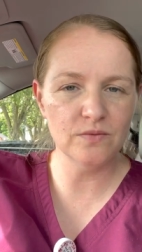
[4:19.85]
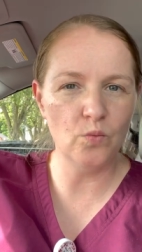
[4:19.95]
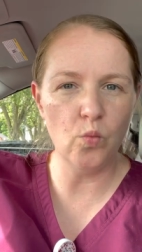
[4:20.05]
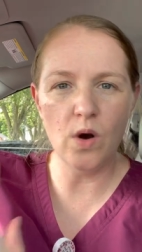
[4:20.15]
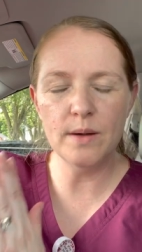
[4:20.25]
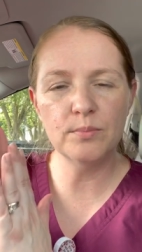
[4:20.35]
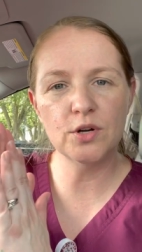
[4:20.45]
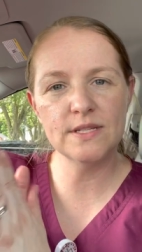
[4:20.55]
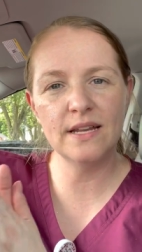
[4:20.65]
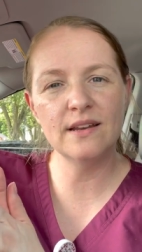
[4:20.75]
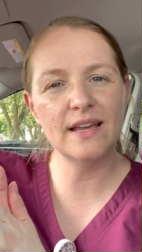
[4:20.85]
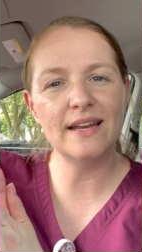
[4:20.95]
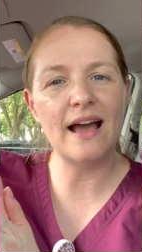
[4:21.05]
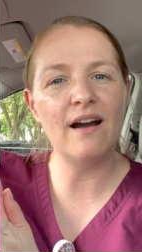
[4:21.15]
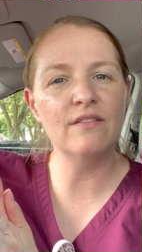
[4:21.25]
One person
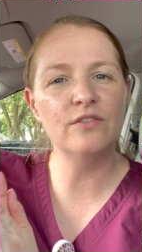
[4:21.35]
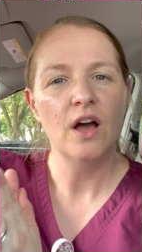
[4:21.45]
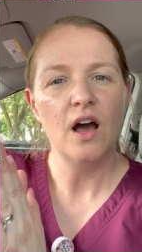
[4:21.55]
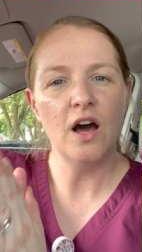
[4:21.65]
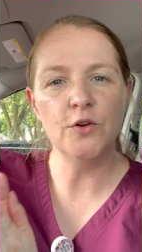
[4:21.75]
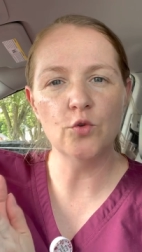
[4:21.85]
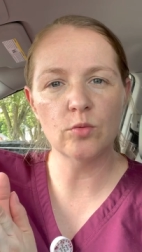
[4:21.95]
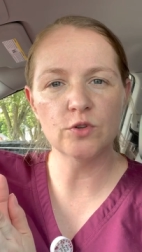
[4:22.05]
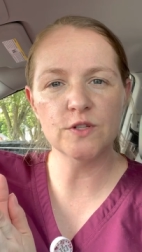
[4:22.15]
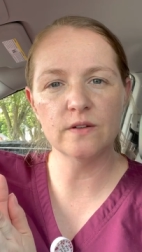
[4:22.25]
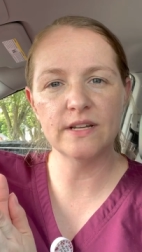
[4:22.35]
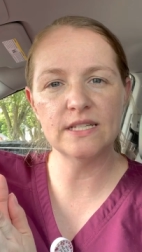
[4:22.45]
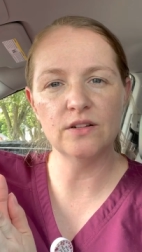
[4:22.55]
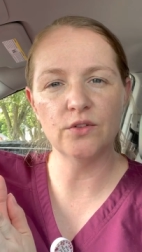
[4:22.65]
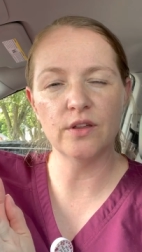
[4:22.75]
can have a normal cervix
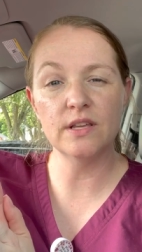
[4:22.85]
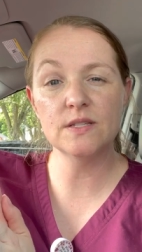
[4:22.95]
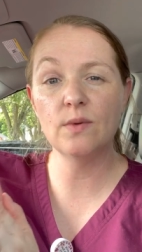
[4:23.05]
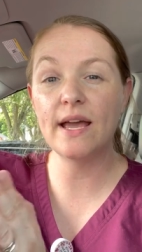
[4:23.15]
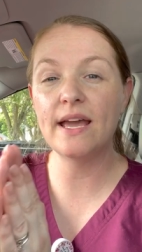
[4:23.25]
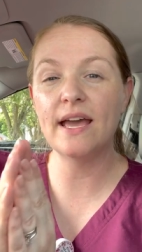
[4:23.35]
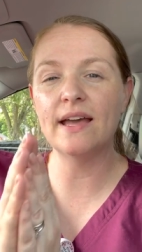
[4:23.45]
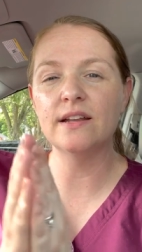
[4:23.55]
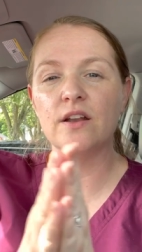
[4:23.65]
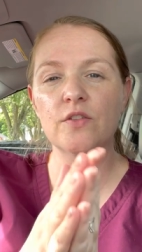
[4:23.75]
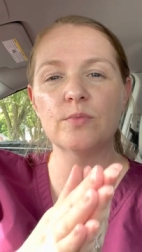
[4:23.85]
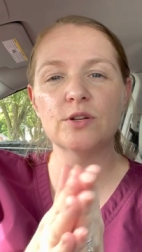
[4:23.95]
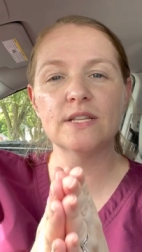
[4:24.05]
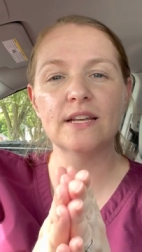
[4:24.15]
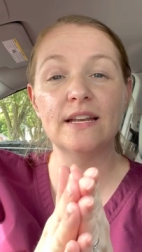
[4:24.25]
and it look this way, and another
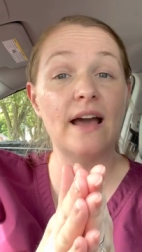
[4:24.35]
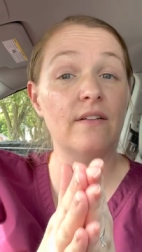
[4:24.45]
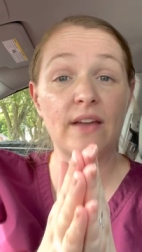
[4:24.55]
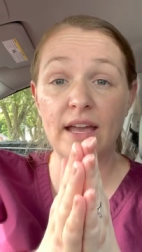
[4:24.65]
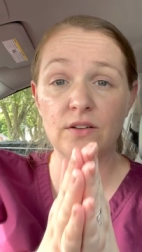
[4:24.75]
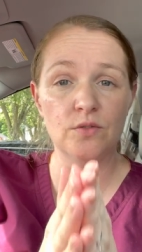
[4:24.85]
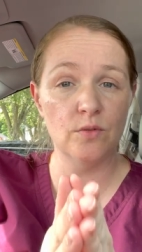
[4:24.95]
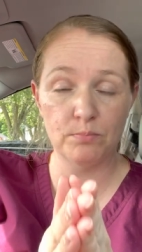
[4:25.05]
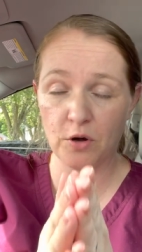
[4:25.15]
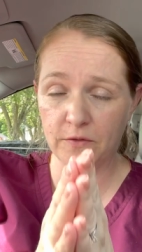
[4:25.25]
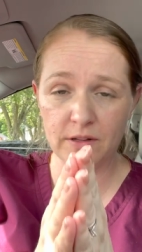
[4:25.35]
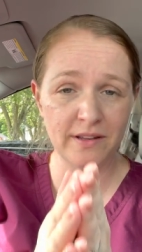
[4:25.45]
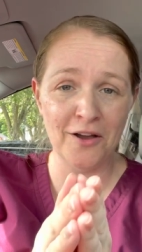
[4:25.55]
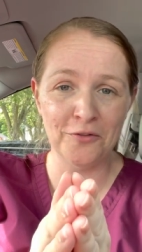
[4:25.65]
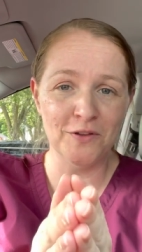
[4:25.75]
person can have a
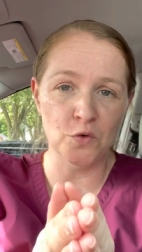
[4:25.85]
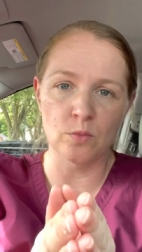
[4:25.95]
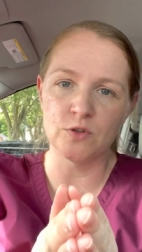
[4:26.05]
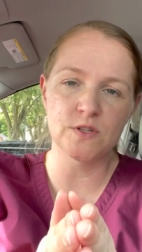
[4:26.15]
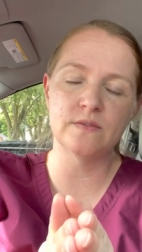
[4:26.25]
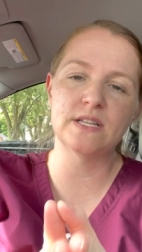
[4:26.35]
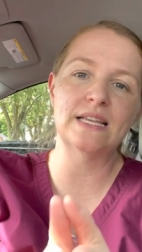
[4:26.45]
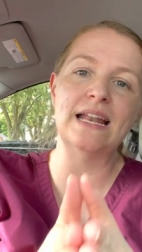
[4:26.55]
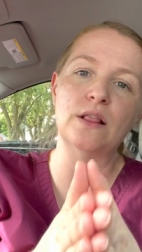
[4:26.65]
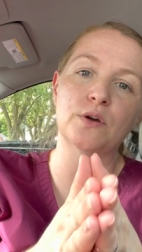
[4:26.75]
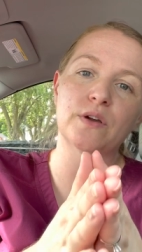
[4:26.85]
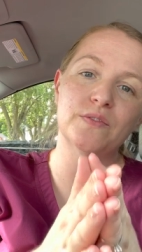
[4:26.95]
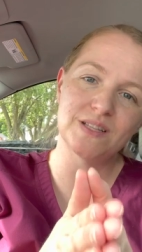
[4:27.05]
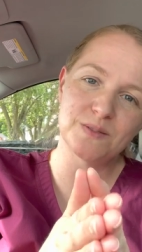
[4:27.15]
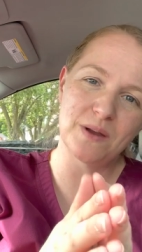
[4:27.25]
perfectly healthy normal cervix and it look
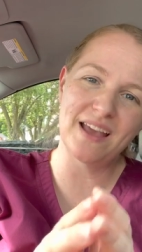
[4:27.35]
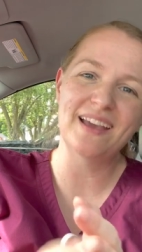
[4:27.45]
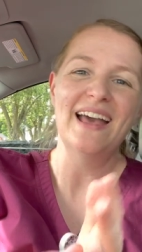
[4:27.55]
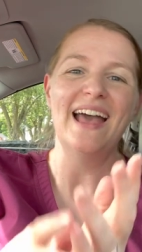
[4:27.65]
this way.